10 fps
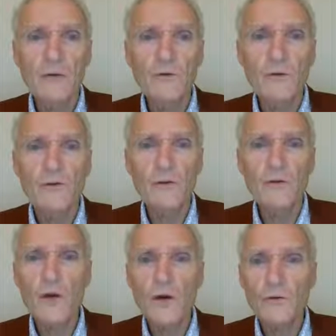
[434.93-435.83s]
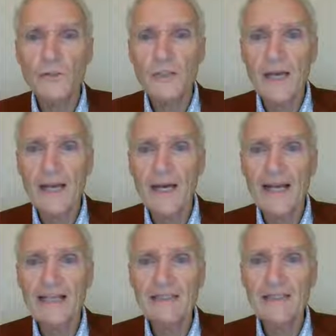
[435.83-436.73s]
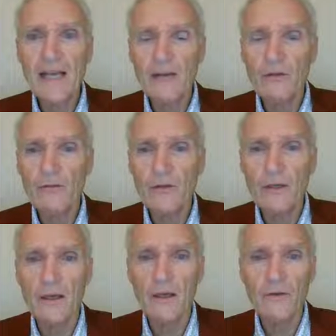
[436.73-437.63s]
GLU of glucose, ACAC